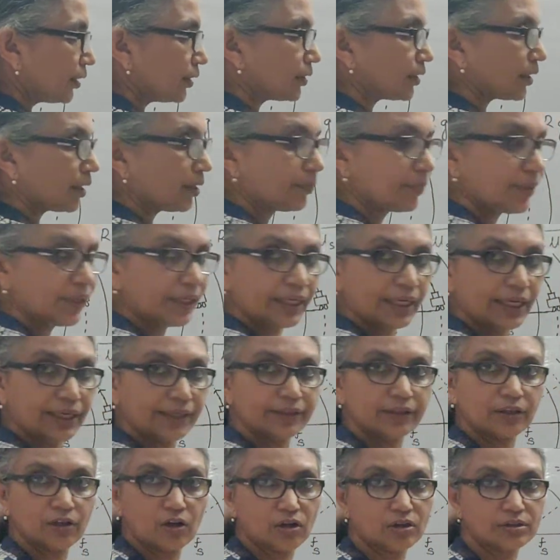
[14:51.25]
theta by
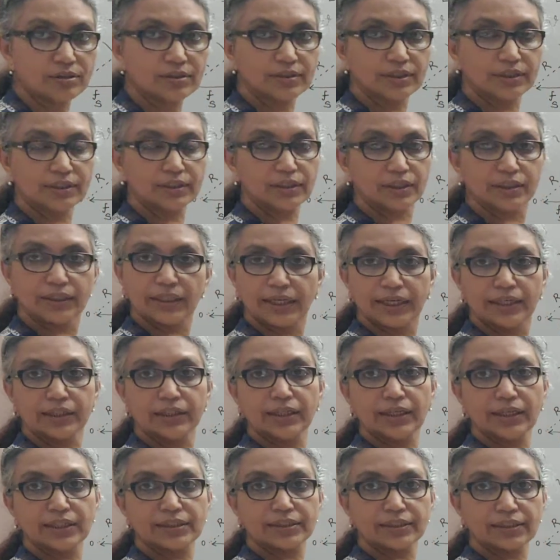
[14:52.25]
n cos theta, the
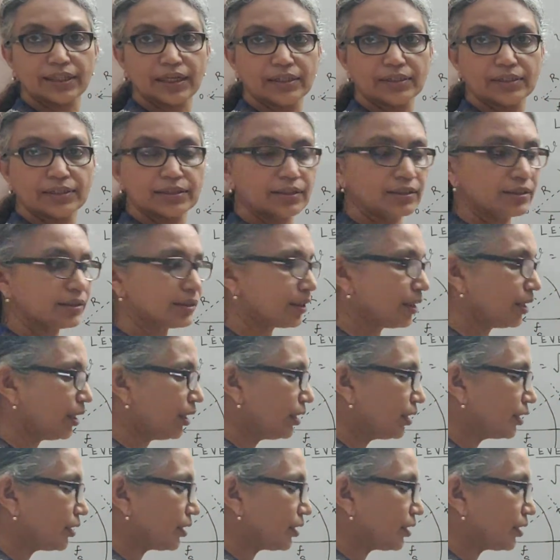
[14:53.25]
n gets cancelled.